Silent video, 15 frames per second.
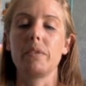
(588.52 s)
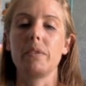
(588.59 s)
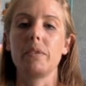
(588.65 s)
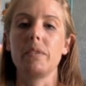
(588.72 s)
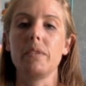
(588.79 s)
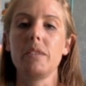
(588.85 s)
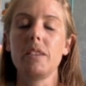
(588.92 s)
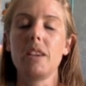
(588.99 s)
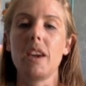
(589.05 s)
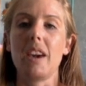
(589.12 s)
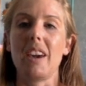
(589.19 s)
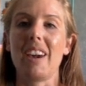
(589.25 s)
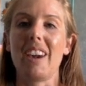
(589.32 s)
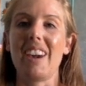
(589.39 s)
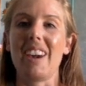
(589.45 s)

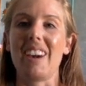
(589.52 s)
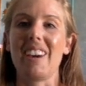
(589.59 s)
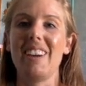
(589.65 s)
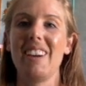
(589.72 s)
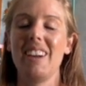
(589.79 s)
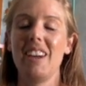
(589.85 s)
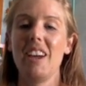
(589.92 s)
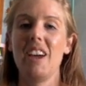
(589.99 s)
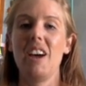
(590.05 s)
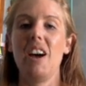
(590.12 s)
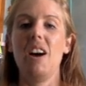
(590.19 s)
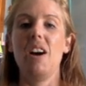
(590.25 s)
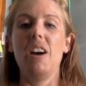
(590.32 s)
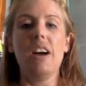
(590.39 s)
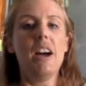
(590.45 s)
Okay.
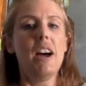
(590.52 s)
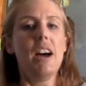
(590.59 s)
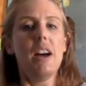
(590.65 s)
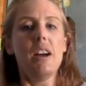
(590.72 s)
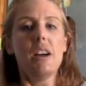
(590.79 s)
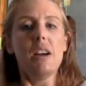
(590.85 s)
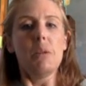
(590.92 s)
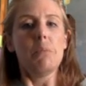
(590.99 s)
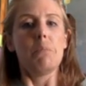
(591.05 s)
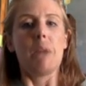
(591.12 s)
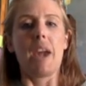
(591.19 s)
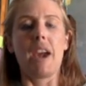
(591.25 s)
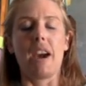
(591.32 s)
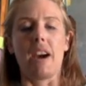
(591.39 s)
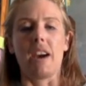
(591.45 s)

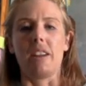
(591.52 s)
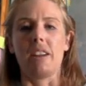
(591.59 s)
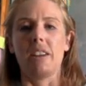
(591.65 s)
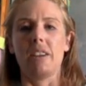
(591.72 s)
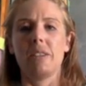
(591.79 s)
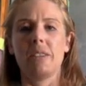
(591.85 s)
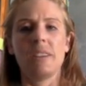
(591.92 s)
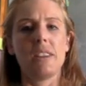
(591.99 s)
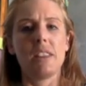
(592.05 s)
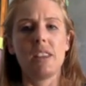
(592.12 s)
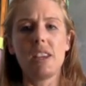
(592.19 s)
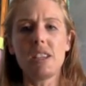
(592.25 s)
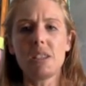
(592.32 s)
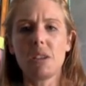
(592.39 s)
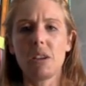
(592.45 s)
Man,
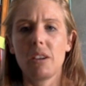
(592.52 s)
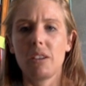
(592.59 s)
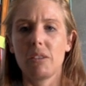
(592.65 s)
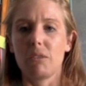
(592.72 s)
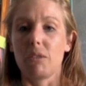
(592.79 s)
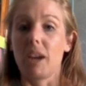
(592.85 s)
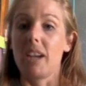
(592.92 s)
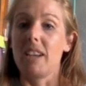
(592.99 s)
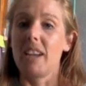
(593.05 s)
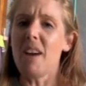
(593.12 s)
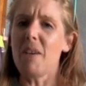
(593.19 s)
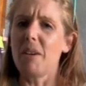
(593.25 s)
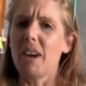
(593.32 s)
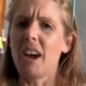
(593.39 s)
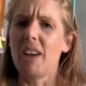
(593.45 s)
this right
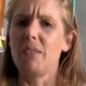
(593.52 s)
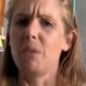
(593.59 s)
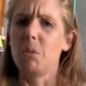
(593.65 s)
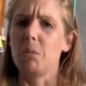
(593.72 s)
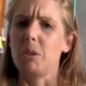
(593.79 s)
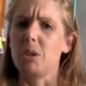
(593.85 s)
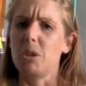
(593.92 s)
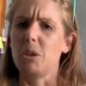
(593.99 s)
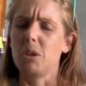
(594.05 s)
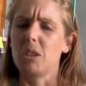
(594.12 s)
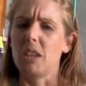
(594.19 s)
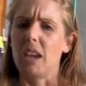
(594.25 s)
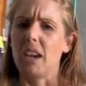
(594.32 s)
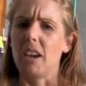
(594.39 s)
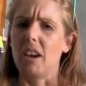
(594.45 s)
now kind of almost
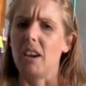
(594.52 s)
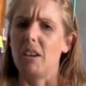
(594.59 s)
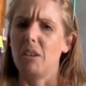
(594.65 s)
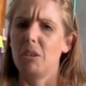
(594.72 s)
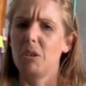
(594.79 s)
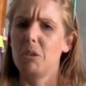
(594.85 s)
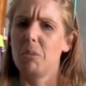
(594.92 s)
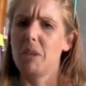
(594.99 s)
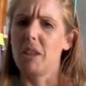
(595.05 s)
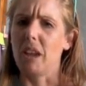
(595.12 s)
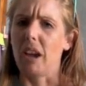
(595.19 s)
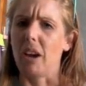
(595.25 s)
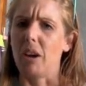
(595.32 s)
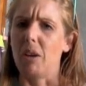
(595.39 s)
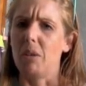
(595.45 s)
looks like could be
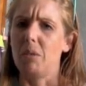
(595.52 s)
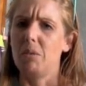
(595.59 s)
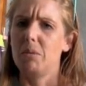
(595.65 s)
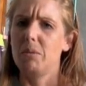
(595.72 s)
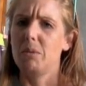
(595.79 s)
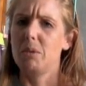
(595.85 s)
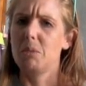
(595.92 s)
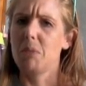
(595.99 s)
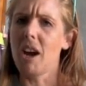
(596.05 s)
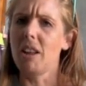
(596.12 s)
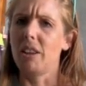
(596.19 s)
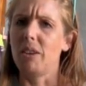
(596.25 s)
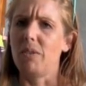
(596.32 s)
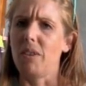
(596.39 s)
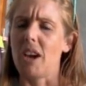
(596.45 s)
like a
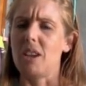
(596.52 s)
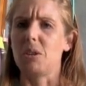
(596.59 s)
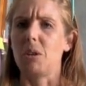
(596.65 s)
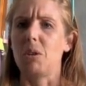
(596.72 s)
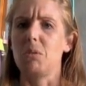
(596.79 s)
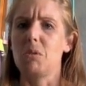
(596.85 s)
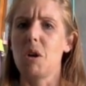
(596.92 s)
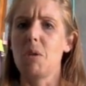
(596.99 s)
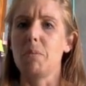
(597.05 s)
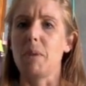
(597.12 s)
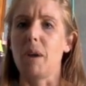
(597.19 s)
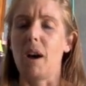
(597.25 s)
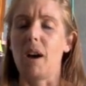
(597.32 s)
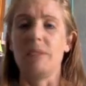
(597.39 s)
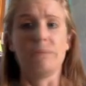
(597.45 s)
smiley face or a
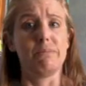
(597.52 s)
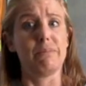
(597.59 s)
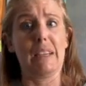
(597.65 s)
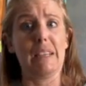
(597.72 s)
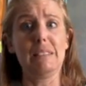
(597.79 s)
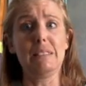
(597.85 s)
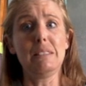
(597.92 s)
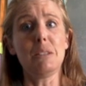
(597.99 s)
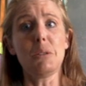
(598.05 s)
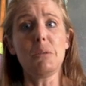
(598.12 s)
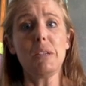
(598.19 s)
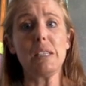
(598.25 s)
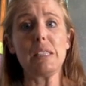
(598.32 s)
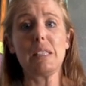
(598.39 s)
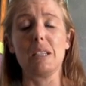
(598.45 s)
robot. I don't know
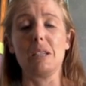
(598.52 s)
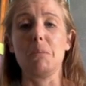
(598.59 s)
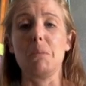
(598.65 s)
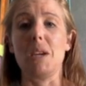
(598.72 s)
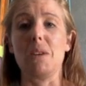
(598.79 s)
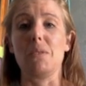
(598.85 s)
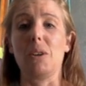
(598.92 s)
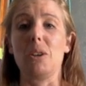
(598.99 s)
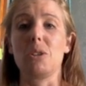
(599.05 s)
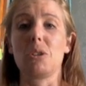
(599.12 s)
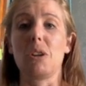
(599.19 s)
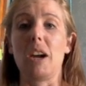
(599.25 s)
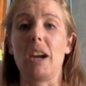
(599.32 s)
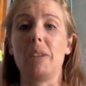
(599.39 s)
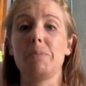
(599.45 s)
what it's going to be, first
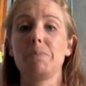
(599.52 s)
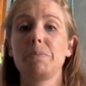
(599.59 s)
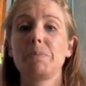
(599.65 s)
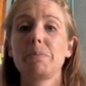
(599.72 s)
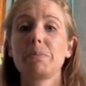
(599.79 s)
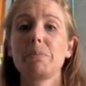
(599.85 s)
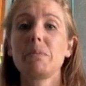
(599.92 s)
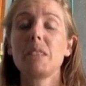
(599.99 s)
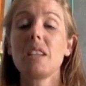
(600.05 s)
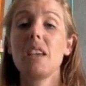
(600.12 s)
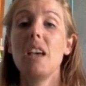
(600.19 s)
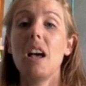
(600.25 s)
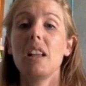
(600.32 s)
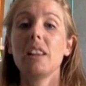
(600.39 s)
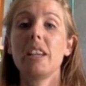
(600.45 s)
grade.
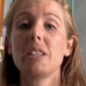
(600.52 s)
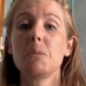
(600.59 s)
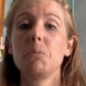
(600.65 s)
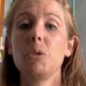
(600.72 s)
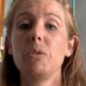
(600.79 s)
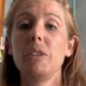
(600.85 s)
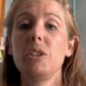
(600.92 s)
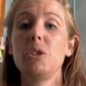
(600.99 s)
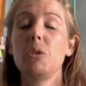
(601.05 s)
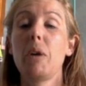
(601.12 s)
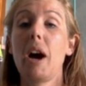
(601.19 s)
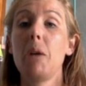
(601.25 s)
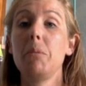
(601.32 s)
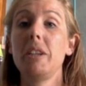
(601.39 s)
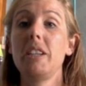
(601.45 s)
Let's move into
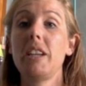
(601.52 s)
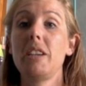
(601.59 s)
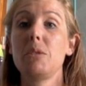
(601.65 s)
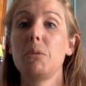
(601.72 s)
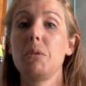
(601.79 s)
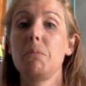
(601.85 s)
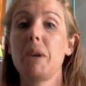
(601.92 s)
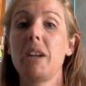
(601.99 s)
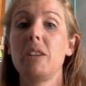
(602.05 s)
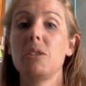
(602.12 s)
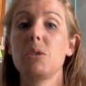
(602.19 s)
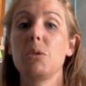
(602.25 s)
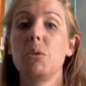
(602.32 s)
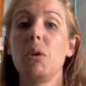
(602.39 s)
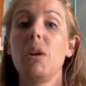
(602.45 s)
how many days we've been in
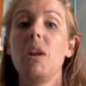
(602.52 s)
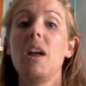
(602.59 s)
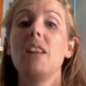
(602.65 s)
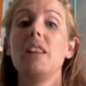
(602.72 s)
school.